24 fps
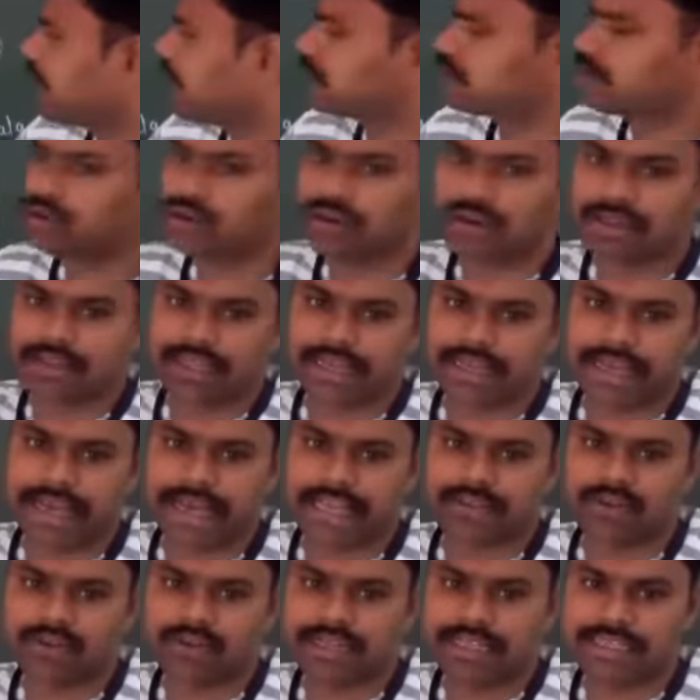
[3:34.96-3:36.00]
cathode. The
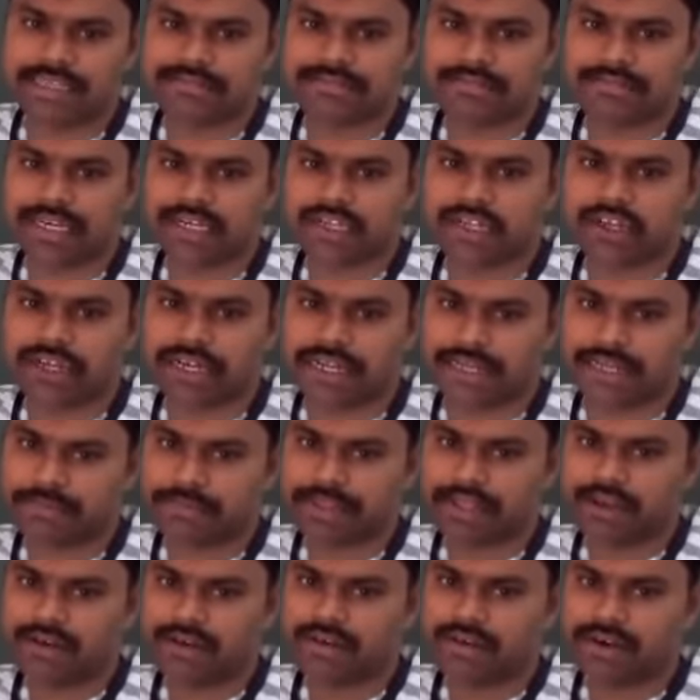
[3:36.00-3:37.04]
cathode is
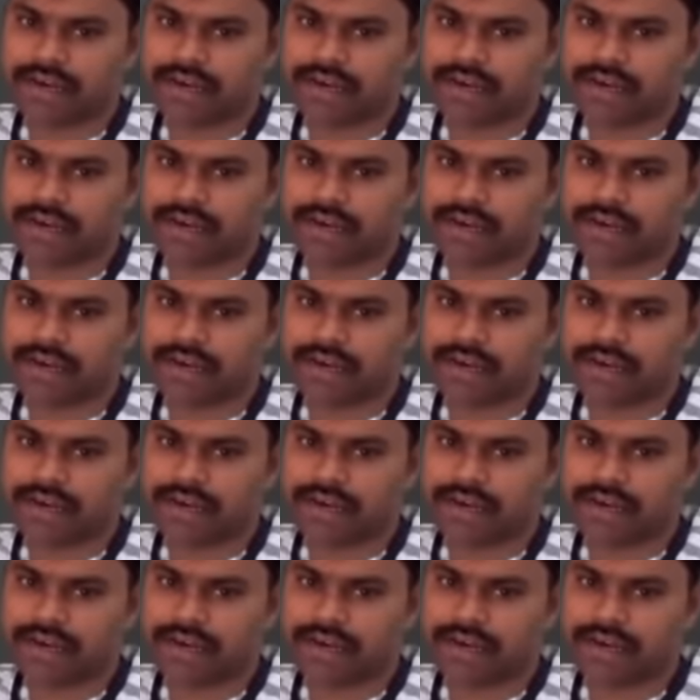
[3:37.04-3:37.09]
mercury.